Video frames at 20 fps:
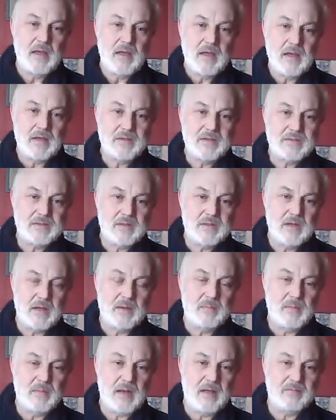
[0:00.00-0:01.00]
his
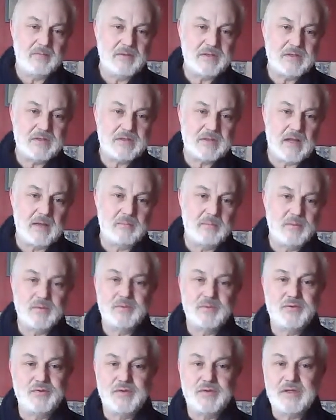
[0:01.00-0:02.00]
beloved disciple,
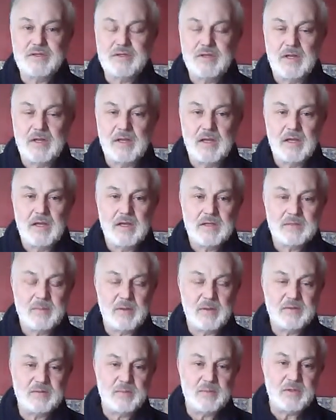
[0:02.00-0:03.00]
traditionally
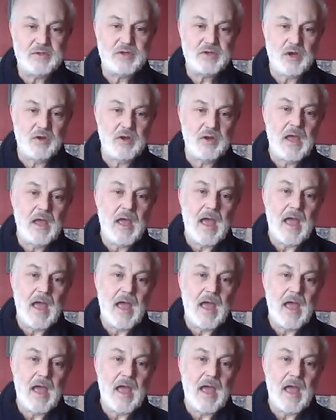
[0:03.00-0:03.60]
supposed to be John,